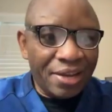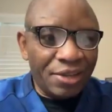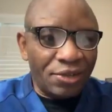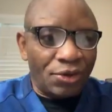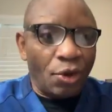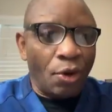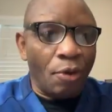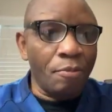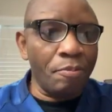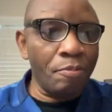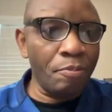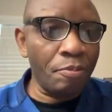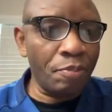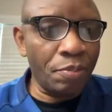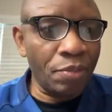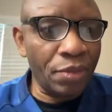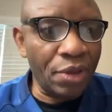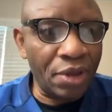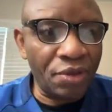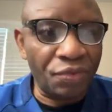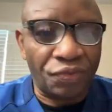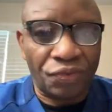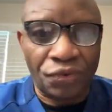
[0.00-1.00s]
So
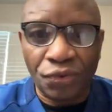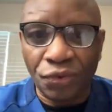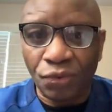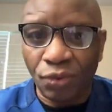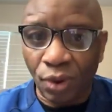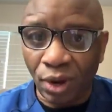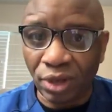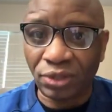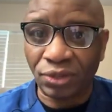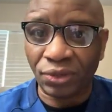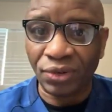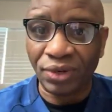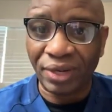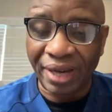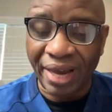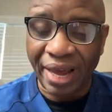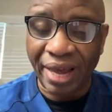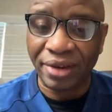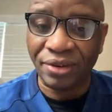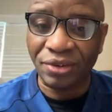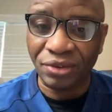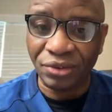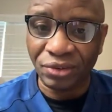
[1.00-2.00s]
if you want to
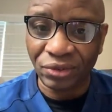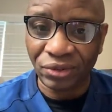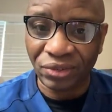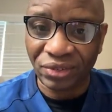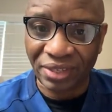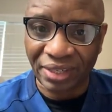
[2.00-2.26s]
learn new